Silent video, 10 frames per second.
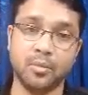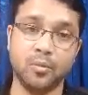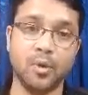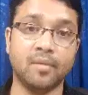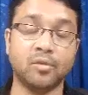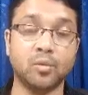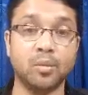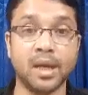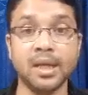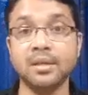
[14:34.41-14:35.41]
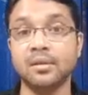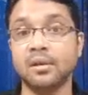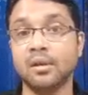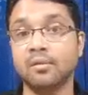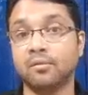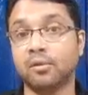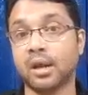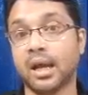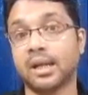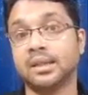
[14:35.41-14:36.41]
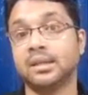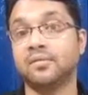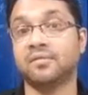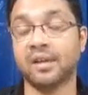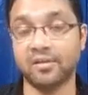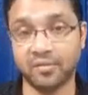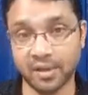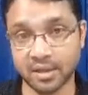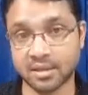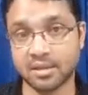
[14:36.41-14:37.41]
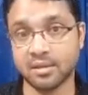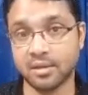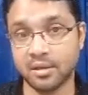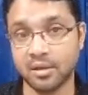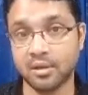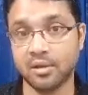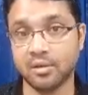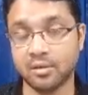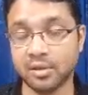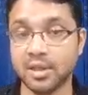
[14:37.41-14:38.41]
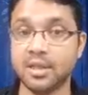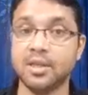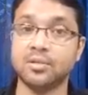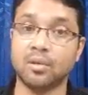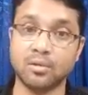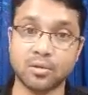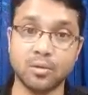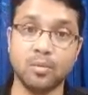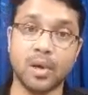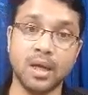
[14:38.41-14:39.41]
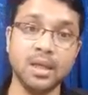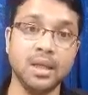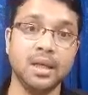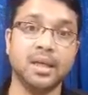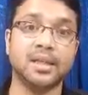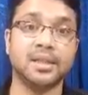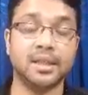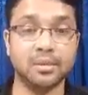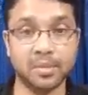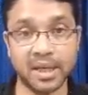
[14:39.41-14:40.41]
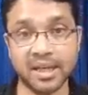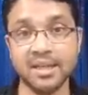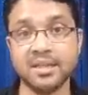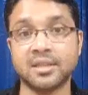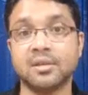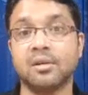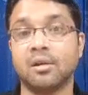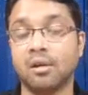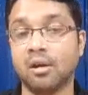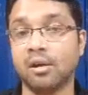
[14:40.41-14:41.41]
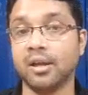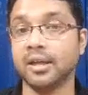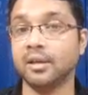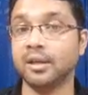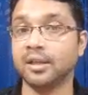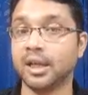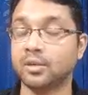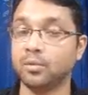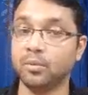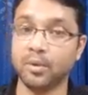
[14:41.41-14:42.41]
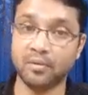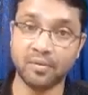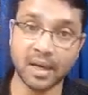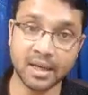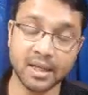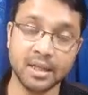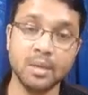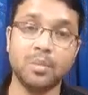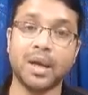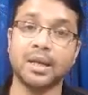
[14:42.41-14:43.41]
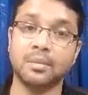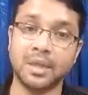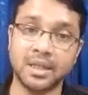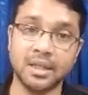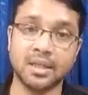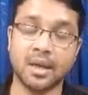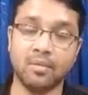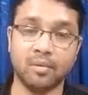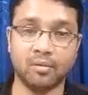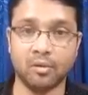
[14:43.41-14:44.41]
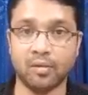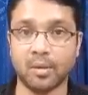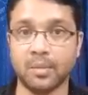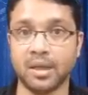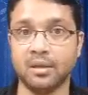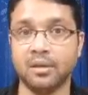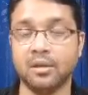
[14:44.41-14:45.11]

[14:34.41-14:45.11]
We have to wait for another 5 years. So this is also one demerits that we find in the parliamentary type of government.